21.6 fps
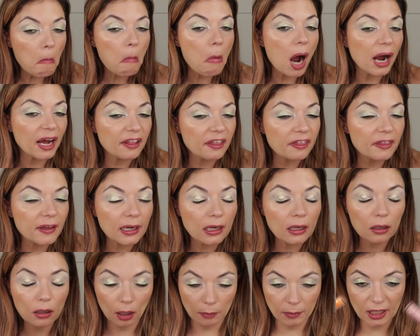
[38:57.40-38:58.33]
I
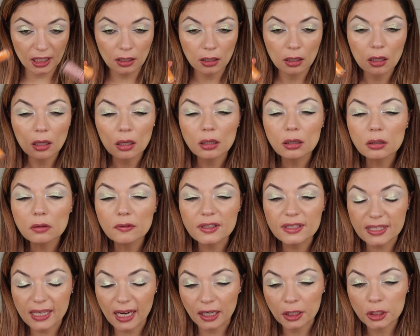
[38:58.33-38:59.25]
think, I mean, the
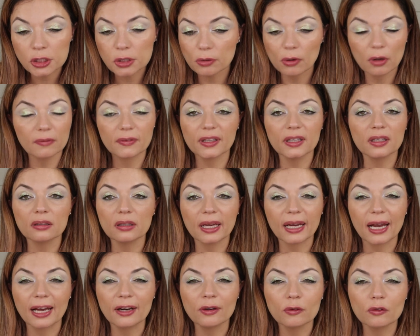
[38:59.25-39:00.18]
texture of it,
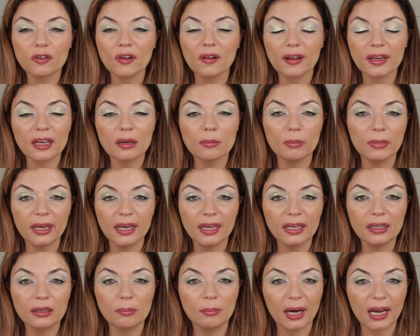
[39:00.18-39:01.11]
like I don't feel like it
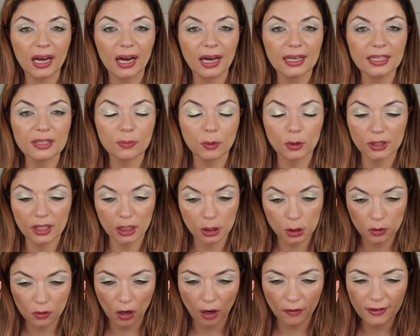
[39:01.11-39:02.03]
made my eyes more
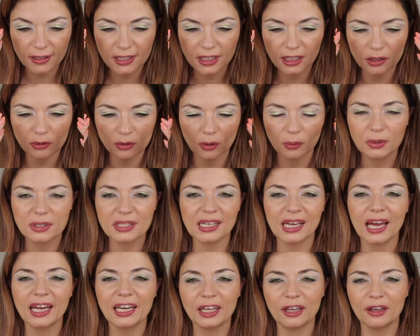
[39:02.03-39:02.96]
textured. Obviously you don't
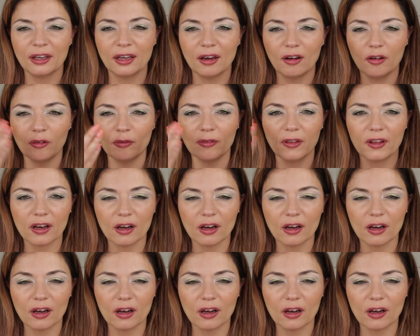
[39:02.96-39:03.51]
see any of the